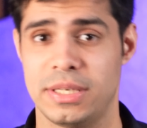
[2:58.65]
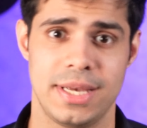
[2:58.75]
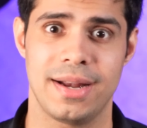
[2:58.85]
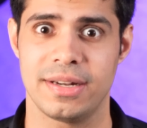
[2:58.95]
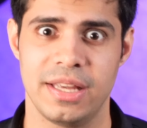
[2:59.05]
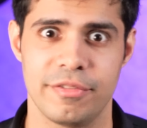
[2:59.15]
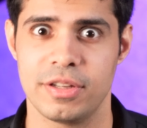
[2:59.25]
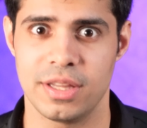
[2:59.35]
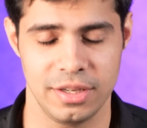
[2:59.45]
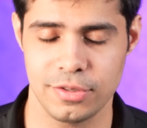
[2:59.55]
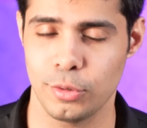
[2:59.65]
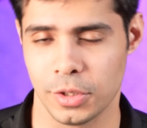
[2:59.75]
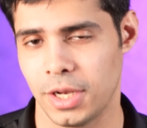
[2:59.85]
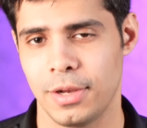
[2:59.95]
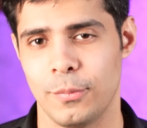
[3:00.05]
exactly everything. So,
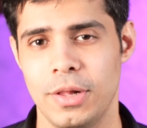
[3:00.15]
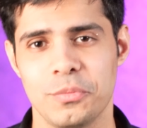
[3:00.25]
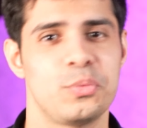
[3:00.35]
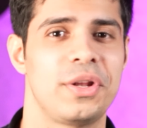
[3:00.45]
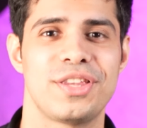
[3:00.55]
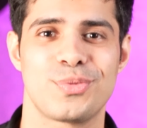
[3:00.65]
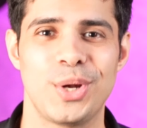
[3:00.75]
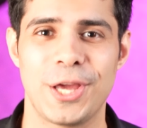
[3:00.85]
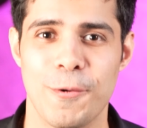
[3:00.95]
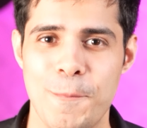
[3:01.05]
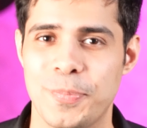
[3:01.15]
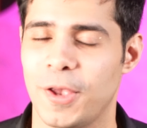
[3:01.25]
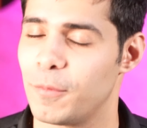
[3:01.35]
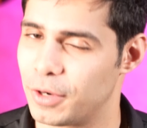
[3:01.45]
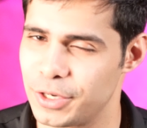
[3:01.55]
well, we're in this video,
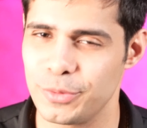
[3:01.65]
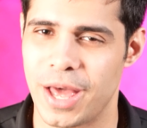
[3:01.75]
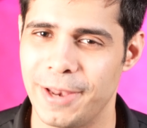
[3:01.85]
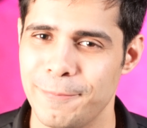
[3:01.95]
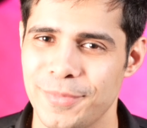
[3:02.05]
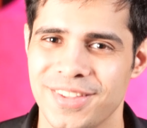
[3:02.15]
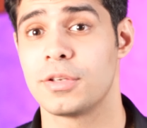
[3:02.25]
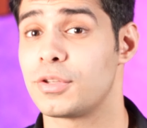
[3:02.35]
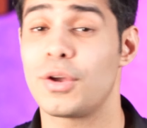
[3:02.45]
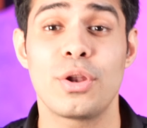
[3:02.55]
we're going to do that. So they're